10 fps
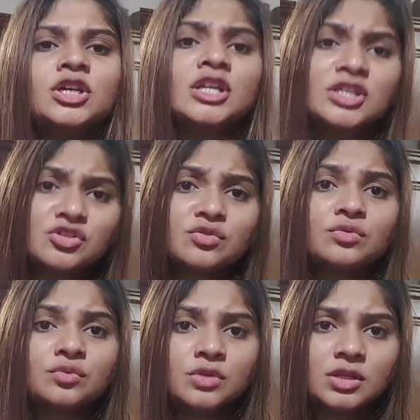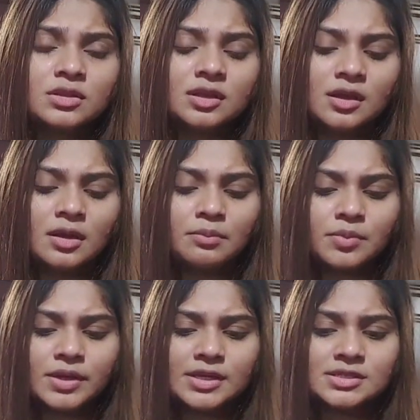really screw the thing
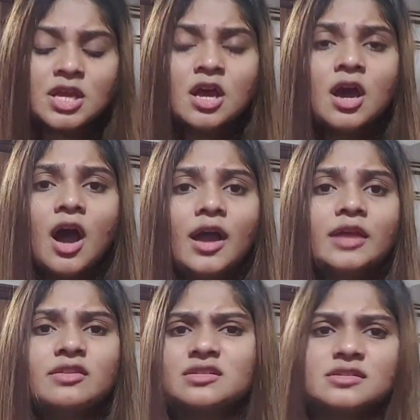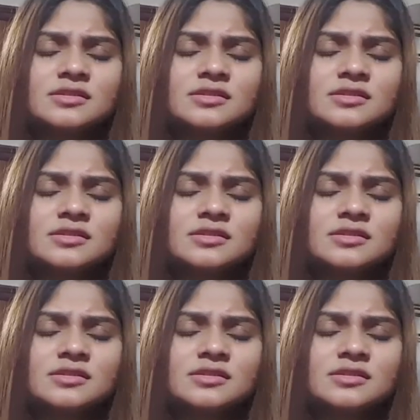up because the